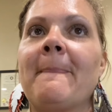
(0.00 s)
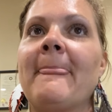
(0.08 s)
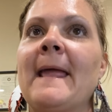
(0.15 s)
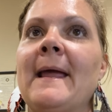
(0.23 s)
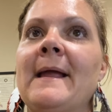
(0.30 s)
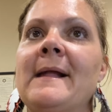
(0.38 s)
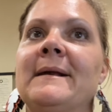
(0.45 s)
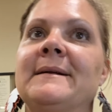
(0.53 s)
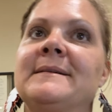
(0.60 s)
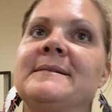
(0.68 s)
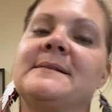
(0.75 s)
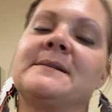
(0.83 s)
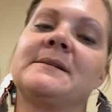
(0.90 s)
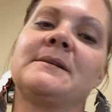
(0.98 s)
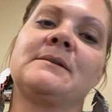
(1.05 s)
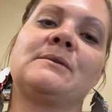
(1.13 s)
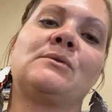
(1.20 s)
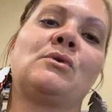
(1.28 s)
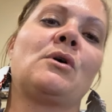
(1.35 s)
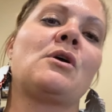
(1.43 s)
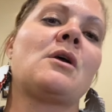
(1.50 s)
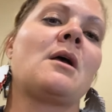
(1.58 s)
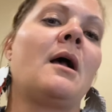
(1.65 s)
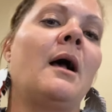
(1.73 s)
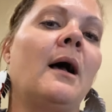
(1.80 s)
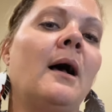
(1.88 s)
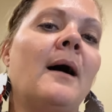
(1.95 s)
and
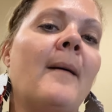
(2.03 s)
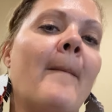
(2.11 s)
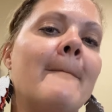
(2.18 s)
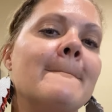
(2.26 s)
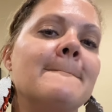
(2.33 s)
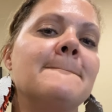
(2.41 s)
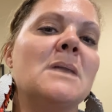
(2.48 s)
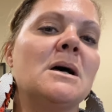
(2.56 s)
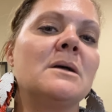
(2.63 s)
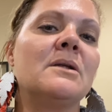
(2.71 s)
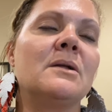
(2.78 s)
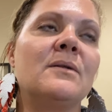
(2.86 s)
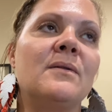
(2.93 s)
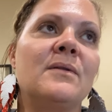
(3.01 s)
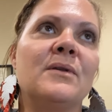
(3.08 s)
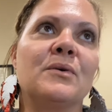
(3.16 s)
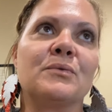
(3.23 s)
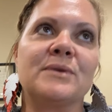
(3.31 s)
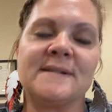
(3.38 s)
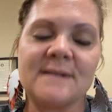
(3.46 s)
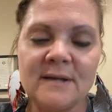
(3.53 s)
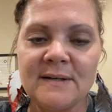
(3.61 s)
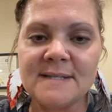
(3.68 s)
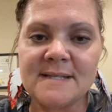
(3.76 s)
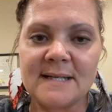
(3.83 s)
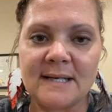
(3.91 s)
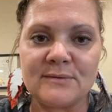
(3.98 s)
the
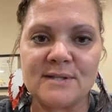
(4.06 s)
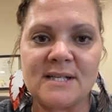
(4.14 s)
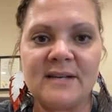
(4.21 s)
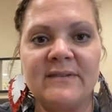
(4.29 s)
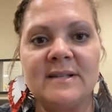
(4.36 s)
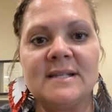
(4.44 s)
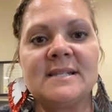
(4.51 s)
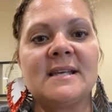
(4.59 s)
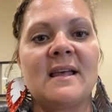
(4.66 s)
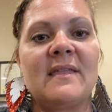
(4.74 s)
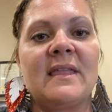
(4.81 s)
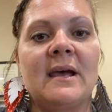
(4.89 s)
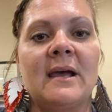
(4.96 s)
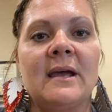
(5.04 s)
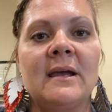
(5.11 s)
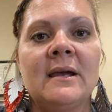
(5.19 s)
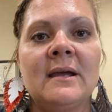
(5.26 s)
results that I was given said that